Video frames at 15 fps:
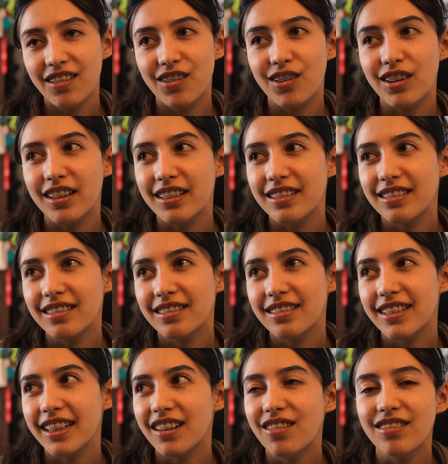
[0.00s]
or
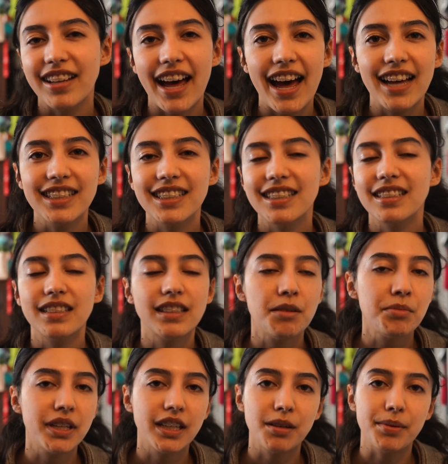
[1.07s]
they don't last,
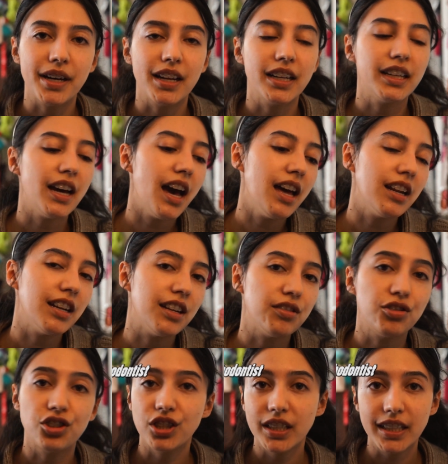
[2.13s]
something about it. I don't
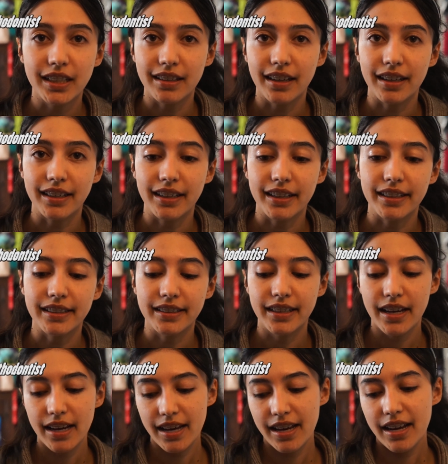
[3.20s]
know, she didn't like it.
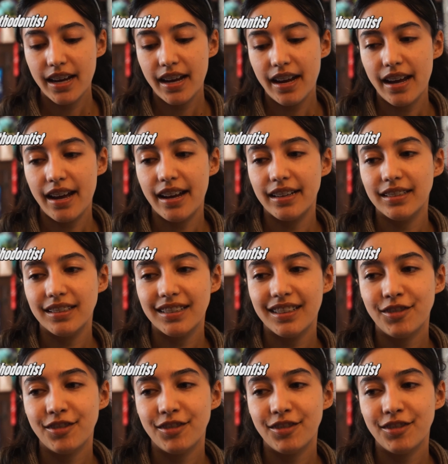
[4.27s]
And